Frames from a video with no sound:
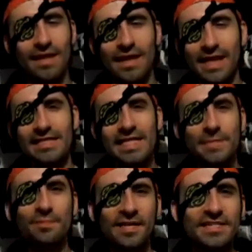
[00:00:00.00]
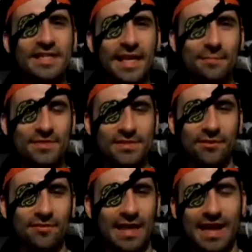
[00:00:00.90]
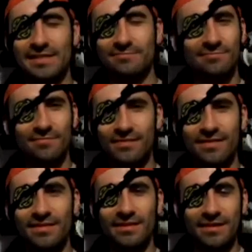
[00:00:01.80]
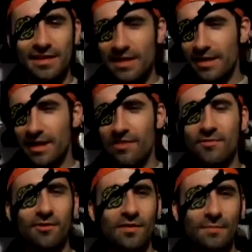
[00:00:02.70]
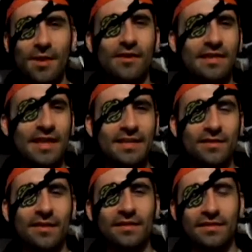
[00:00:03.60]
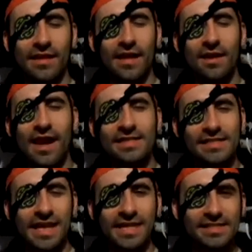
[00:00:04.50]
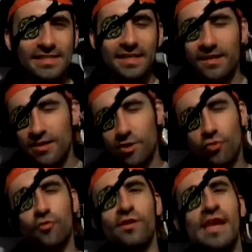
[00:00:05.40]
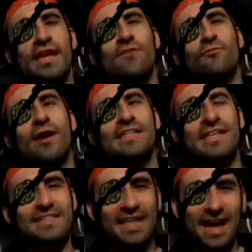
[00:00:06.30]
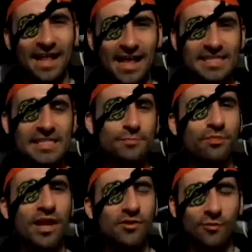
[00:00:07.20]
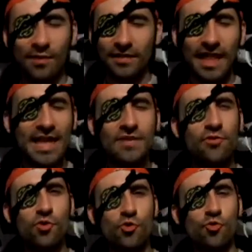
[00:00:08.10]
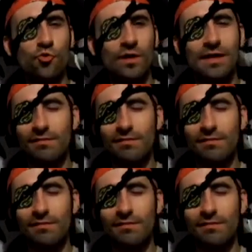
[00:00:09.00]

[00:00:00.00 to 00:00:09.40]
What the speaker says: It's a pretty silly episode, and of course, apparently the Ice King's creative writing style has spread throughout the land of Ooh.